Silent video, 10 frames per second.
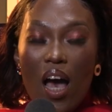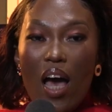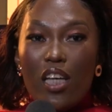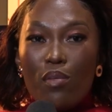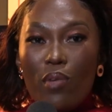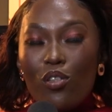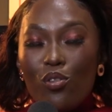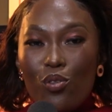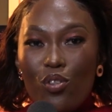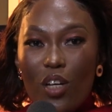I explained
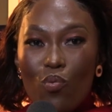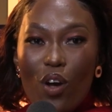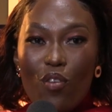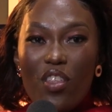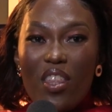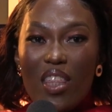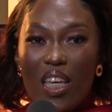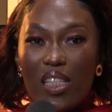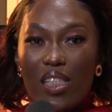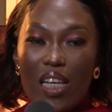to you that one of the
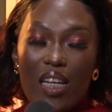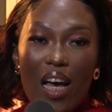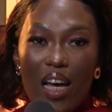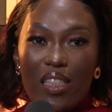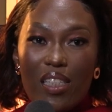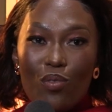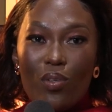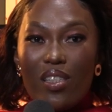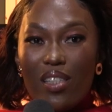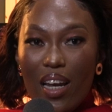things that I did
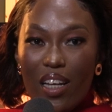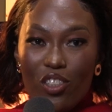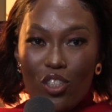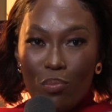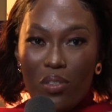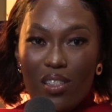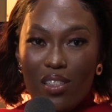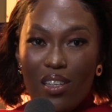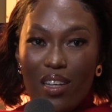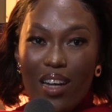was selling chips
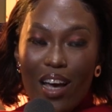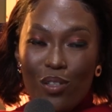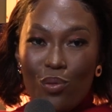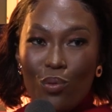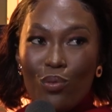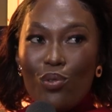in high school.